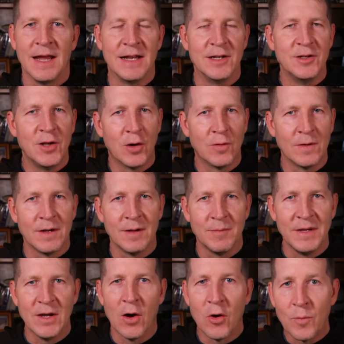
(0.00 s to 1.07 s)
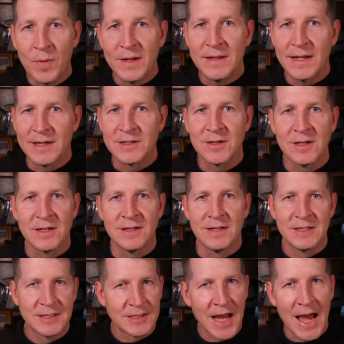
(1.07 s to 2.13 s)
and don't be hoping that it's gonna
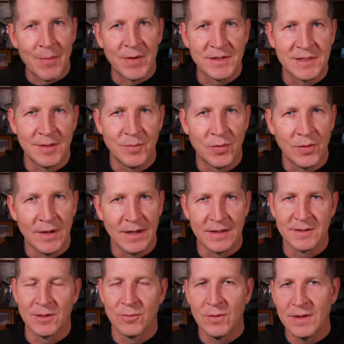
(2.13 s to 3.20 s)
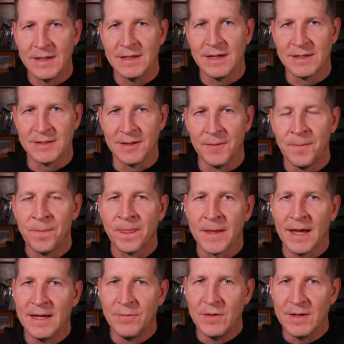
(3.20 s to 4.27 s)
stop at some point because it really doesn't.
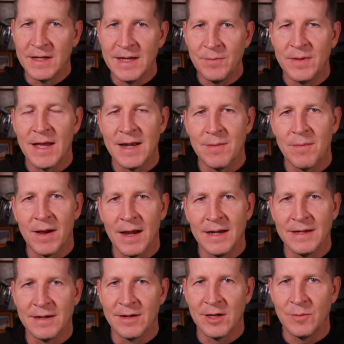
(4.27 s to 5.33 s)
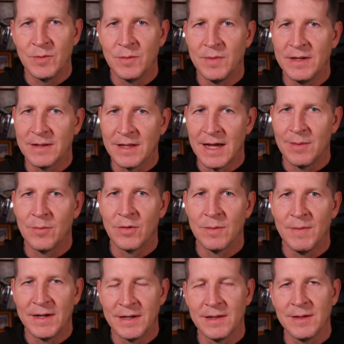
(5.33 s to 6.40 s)
And if you keep that in mind, it'll help you be a lot more
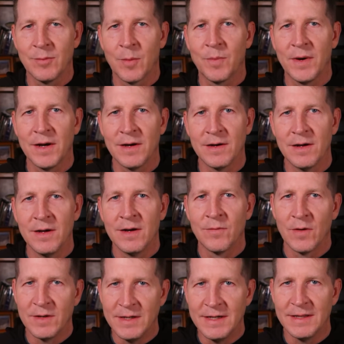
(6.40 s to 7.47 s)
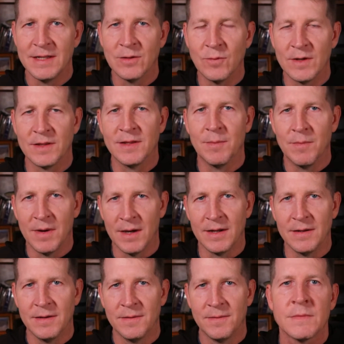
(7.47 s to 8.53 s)
mentally prepared for dealing with the
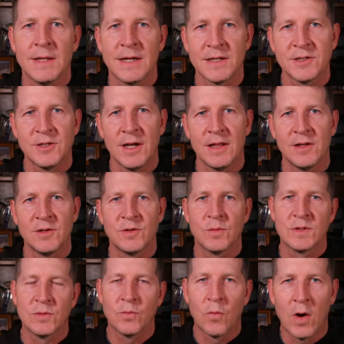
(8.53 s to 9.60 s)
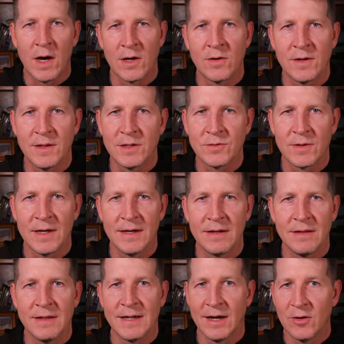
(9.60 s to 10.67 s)
mud. The next challenge was water on the
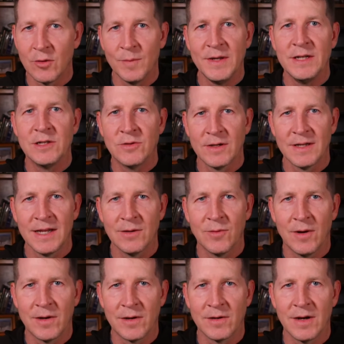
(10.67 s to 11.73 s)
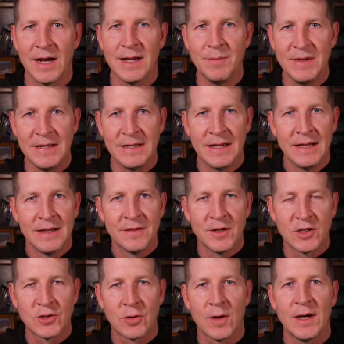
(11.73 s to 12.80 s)
trail. And I don't mean drinking water, I mean
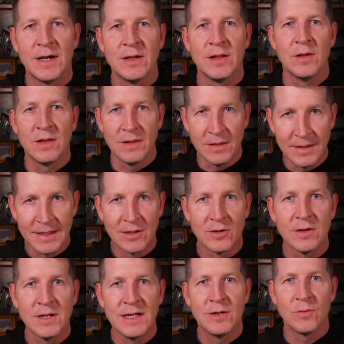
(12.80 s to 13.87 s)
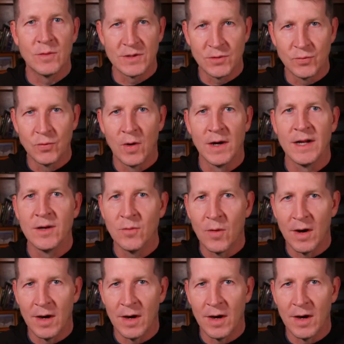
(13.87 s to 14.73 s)
the trail literally was running